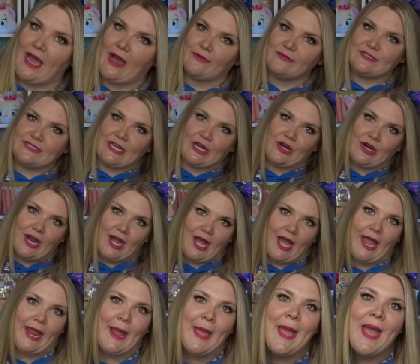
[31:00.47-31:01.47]
How dare
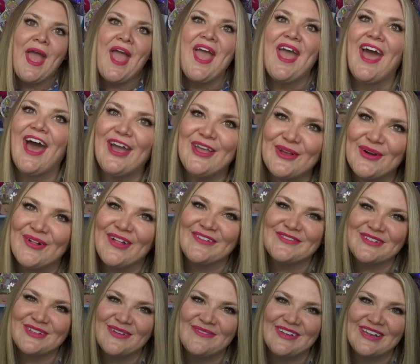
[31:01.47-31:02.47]
I? You'll
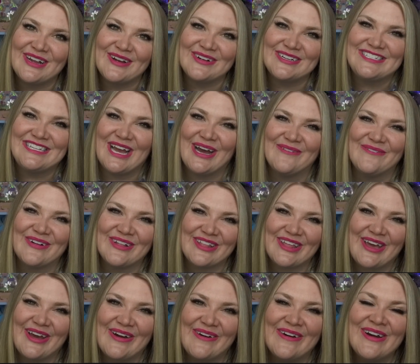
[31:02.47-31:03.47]
have to let me know down
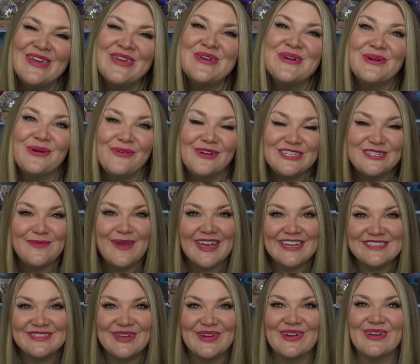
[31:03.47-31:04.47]
below which
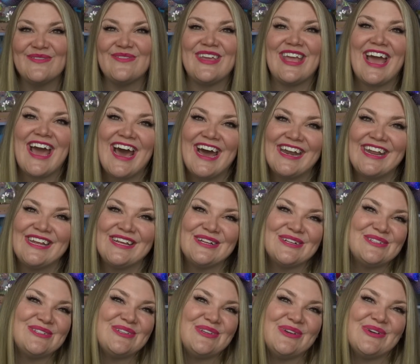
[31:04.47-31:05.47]
bags you're going to be
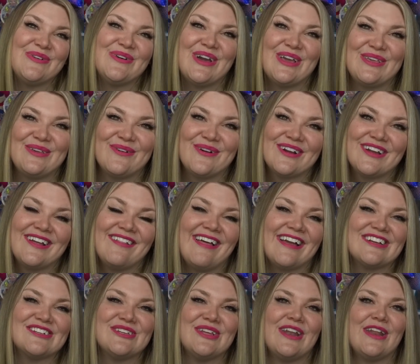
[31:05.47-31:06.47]
adding to your
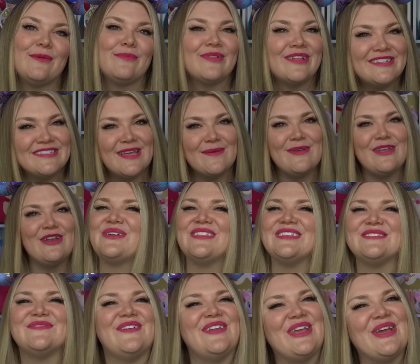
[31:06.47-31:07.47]
collection. And please let me know
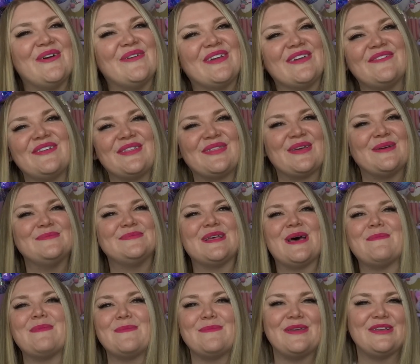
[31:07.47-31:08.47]
this video. Give it a thumbs
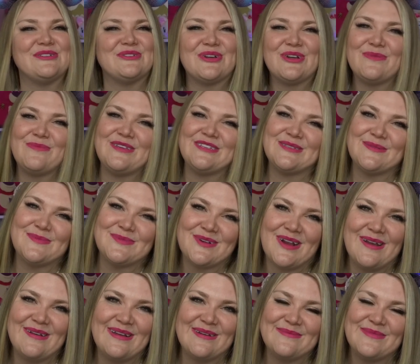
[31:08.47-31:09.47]
up. Be sure to be
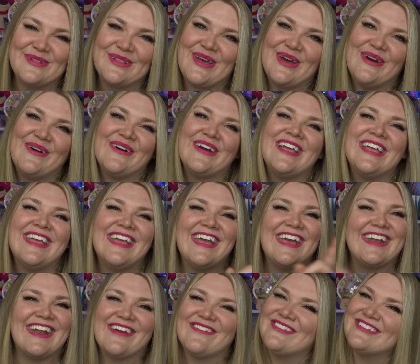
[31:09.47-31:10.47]
subscribed down below.
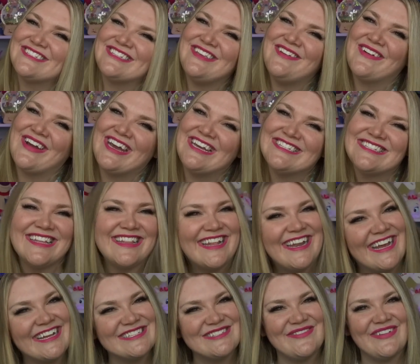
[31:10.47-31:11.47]
And I will see you guys in the
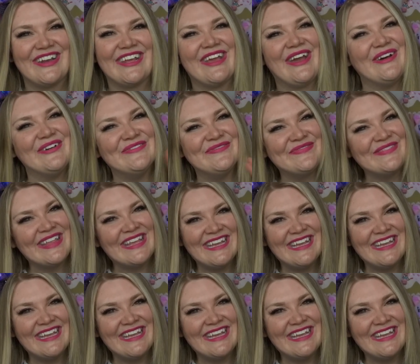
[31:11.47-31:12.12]
next video.